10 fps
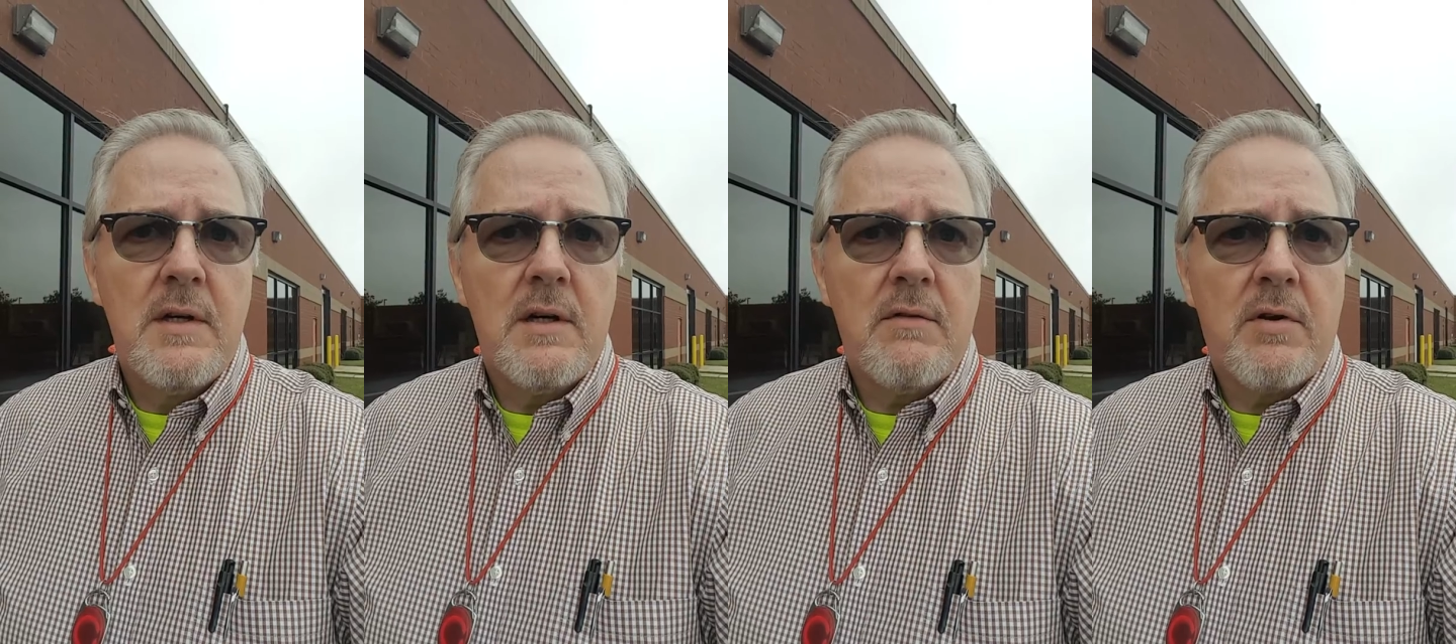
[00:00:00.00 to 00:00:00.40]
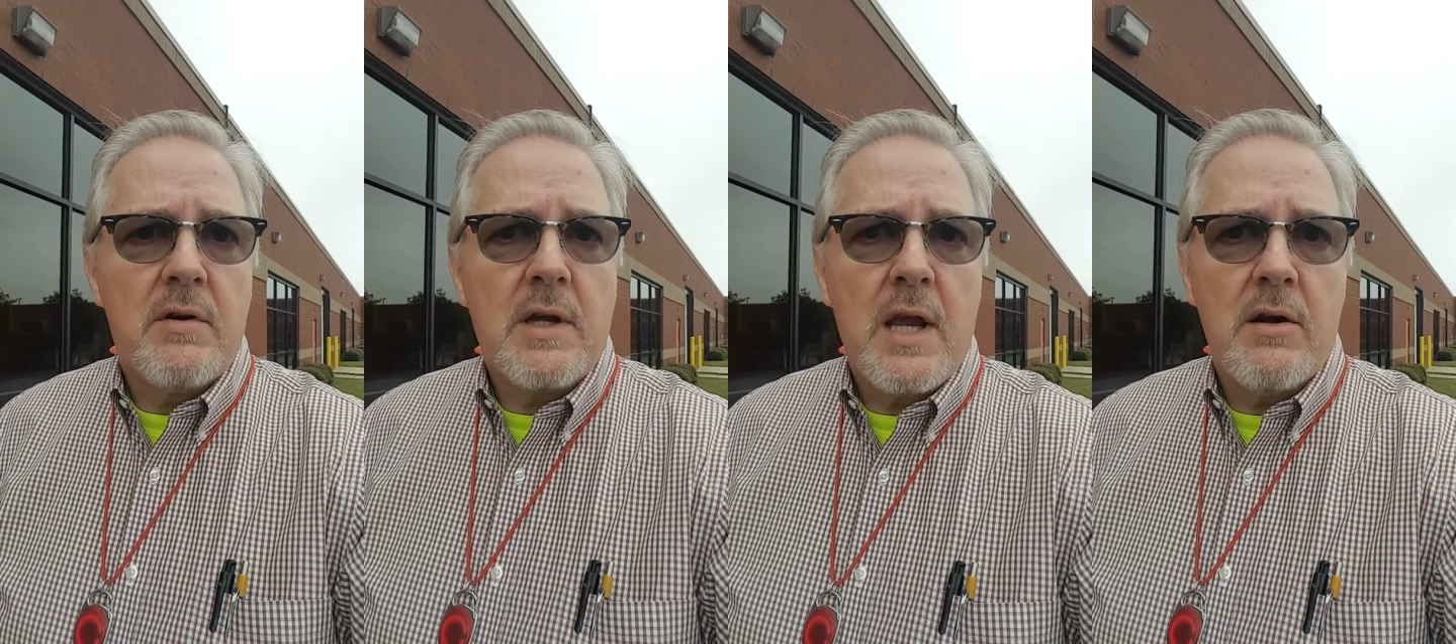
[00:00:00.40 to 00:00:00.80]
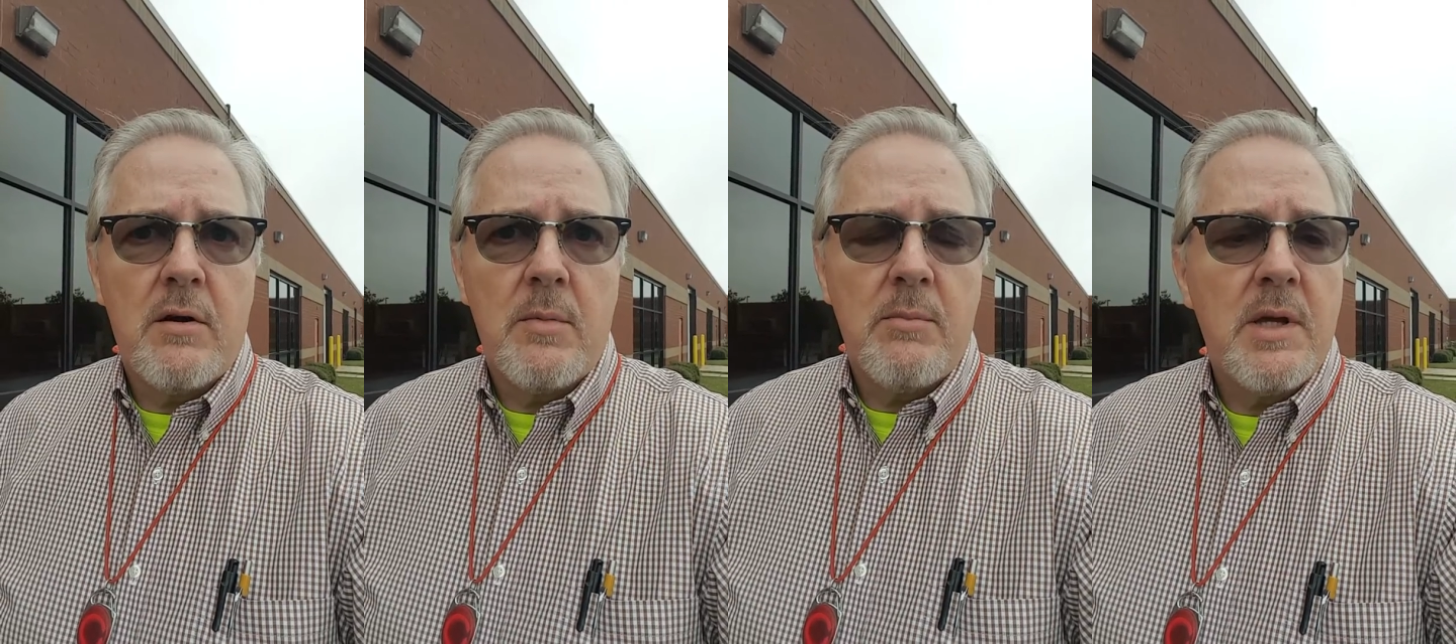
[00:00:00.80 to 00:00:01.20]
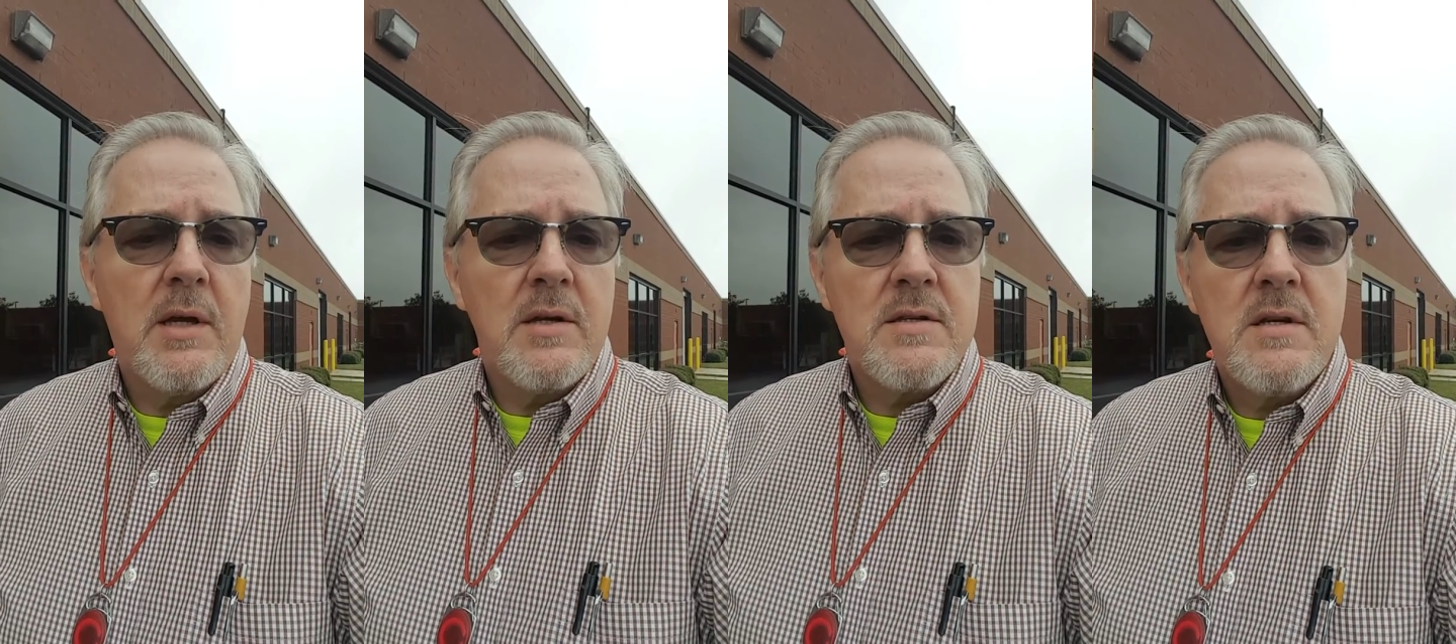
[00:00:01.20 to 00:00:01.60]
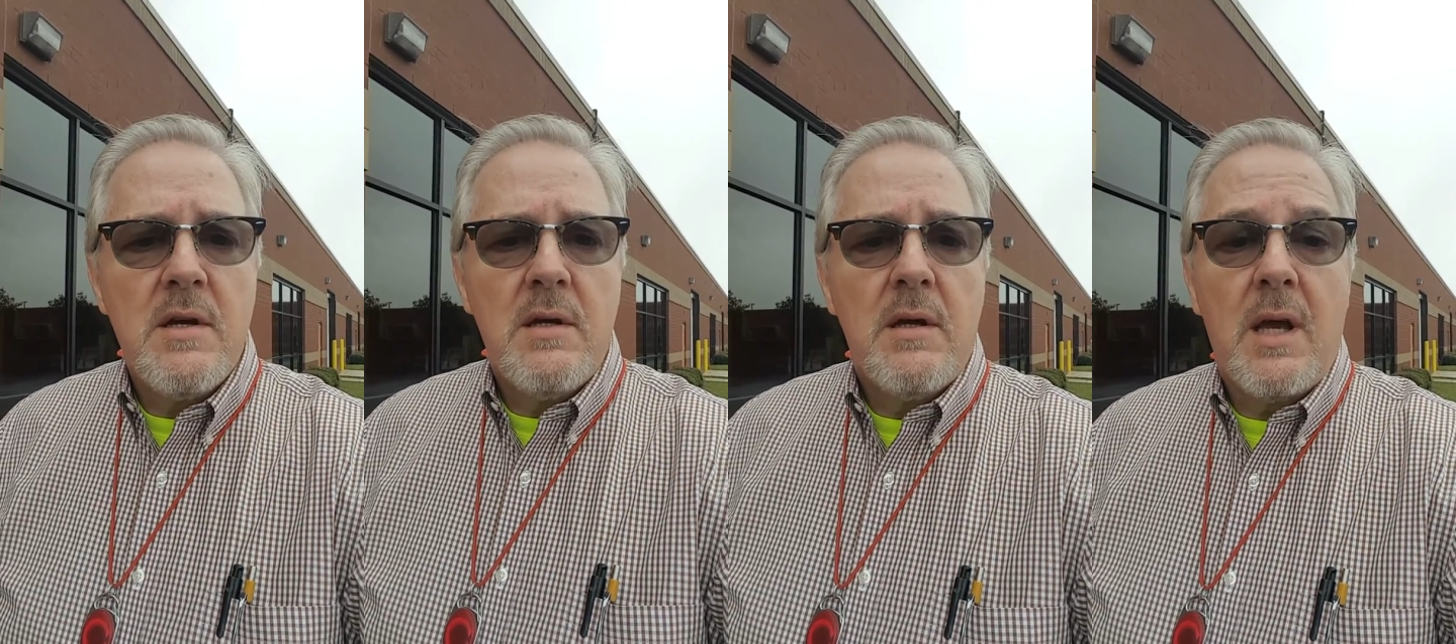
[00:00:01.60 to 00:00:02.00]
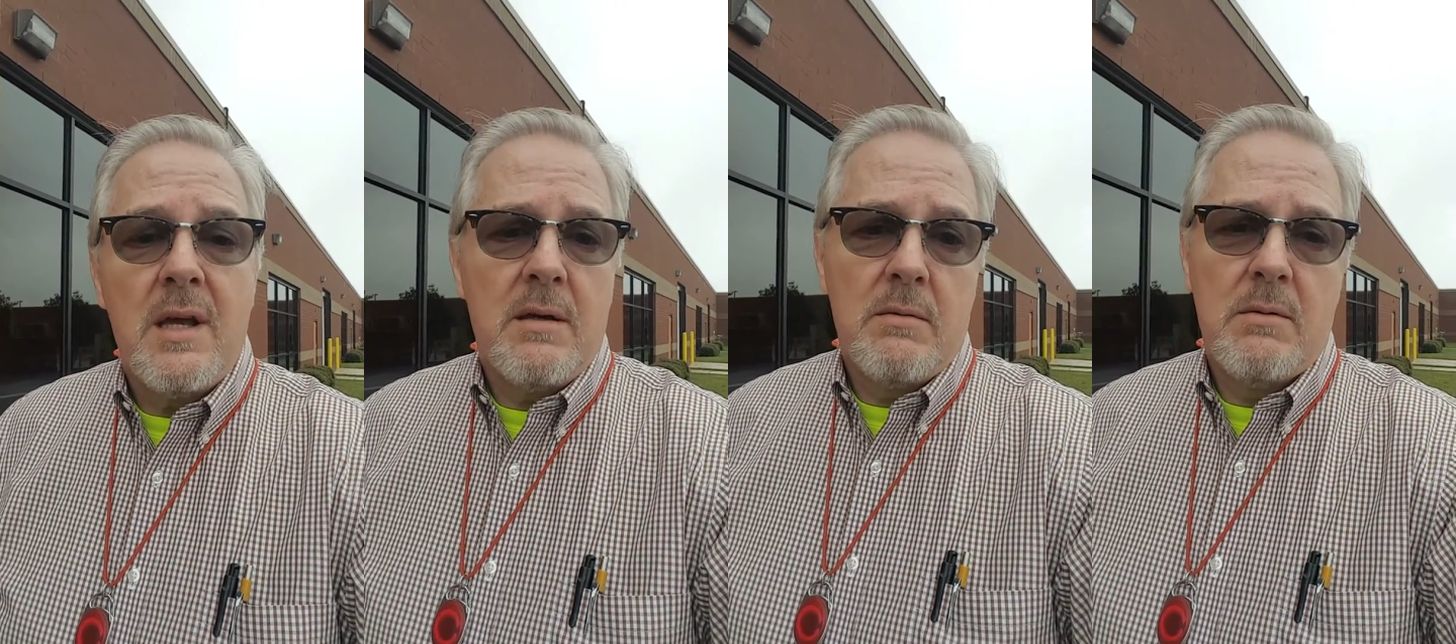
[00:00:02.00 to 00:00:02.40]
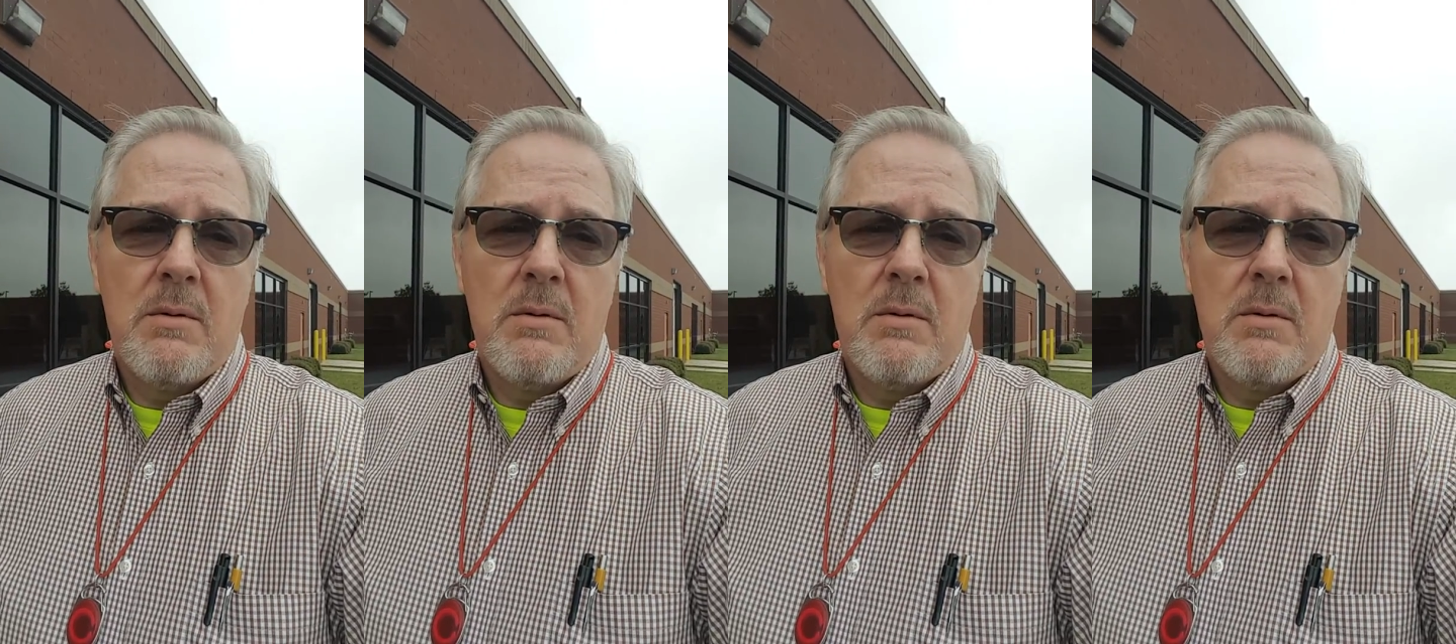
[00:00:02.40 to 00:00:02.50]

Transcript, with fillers: of Hurricane Irma because, hey,